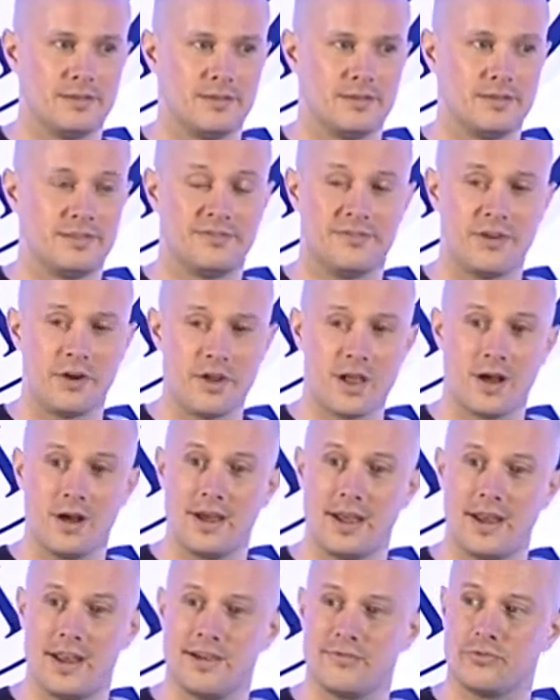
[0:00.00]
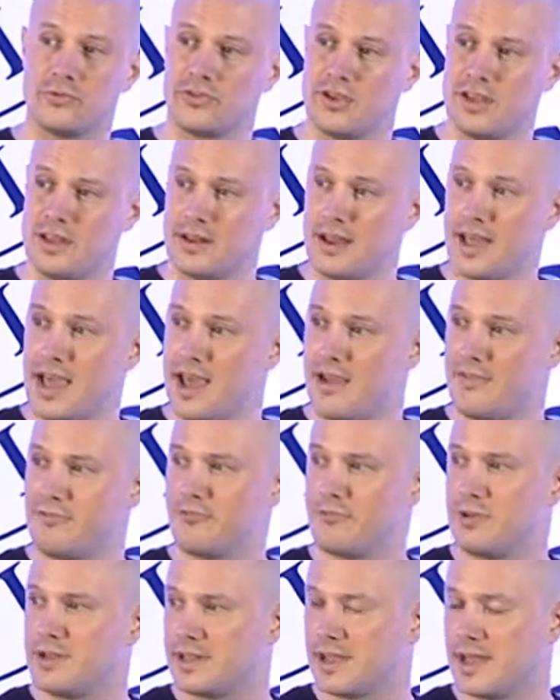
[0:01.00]
at very high levels in
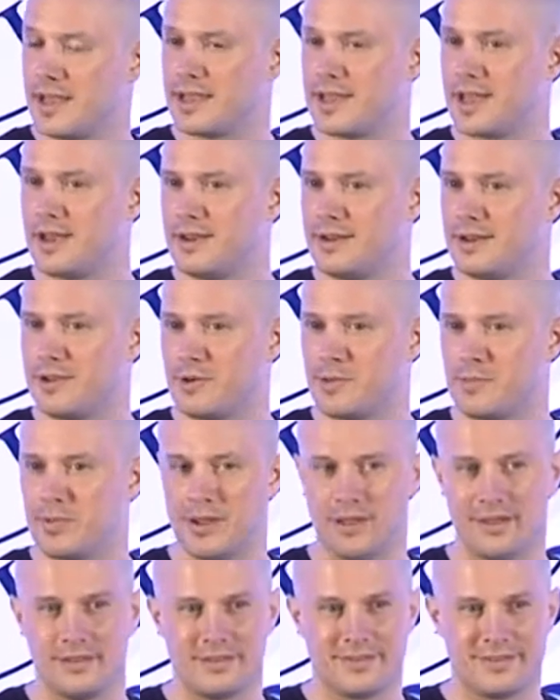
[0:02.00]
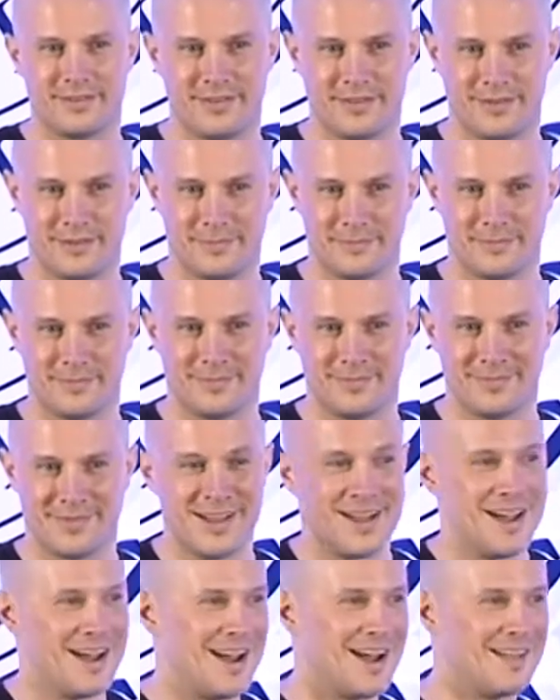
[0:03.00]
everyday culinary plants too.
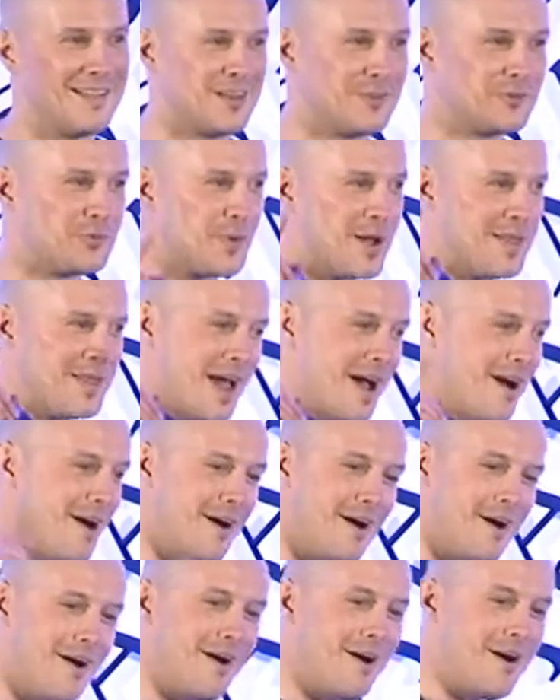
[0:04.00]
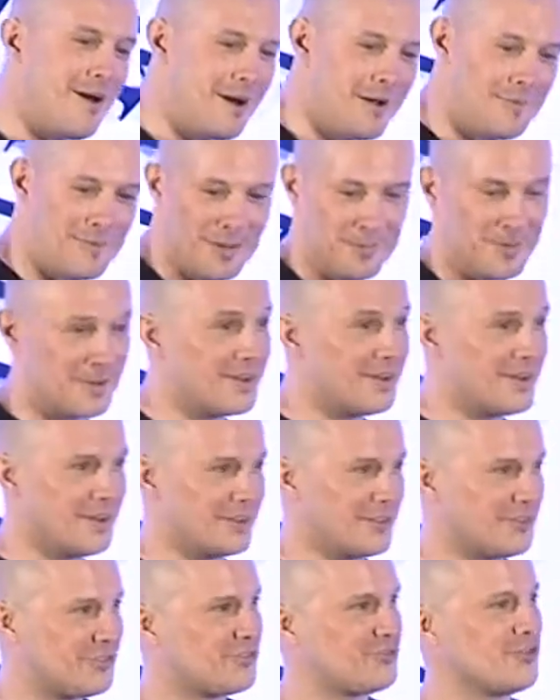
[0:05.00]
And that was when that aha moment kind
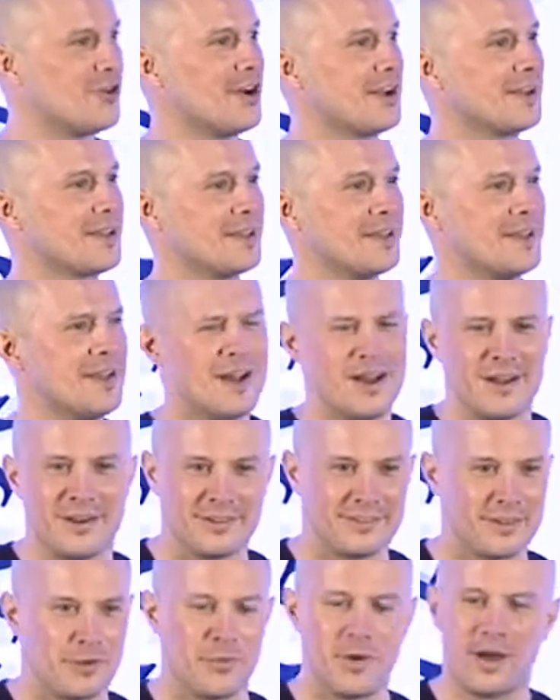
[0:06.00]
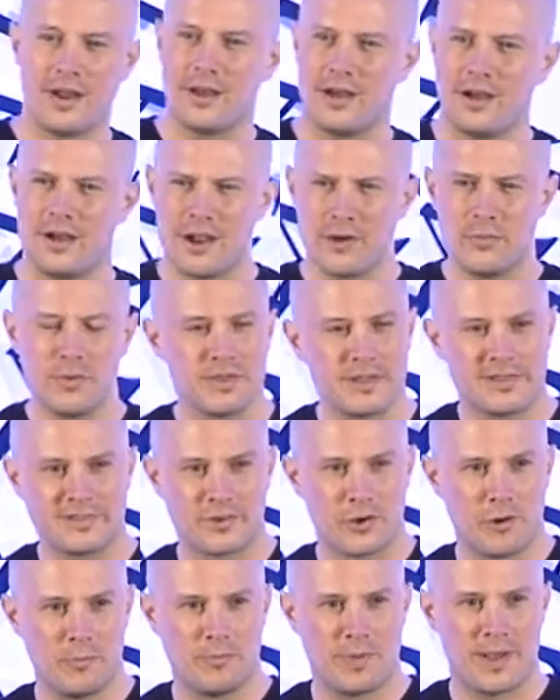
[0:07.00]
of struck. I was like, well, I know what this
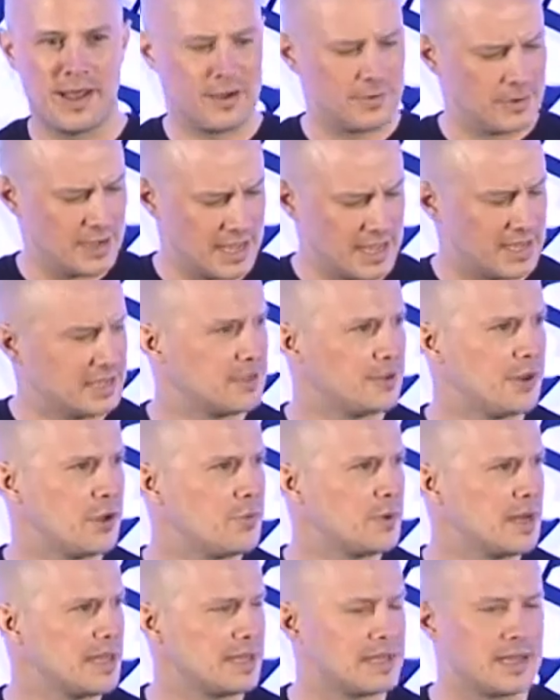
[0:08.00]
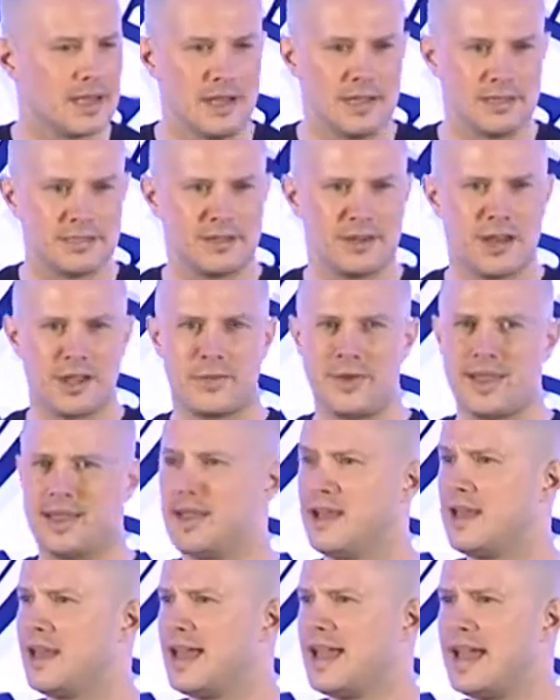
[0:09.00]
compound is, I know what it does, I know
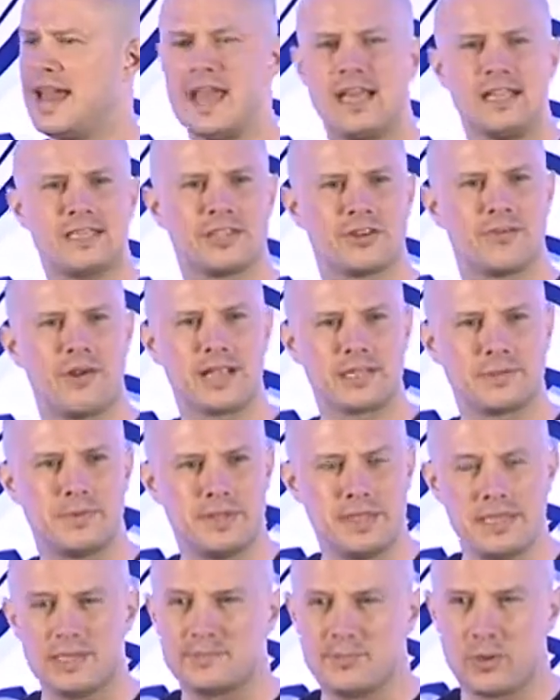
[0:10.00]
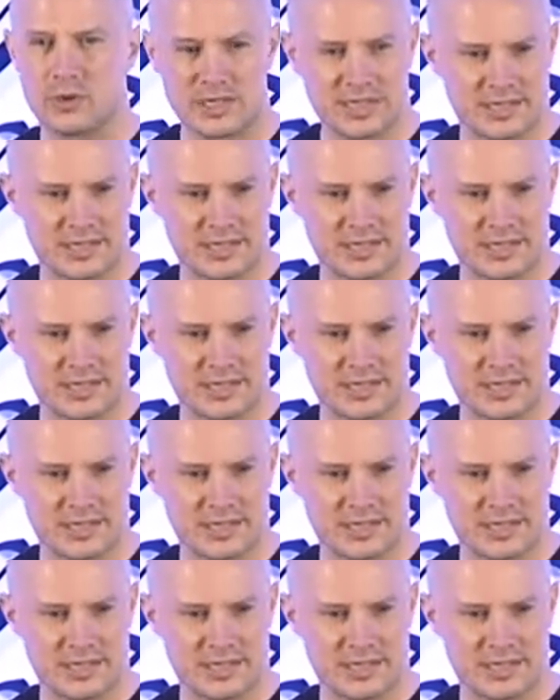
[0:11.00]
it interacts with this body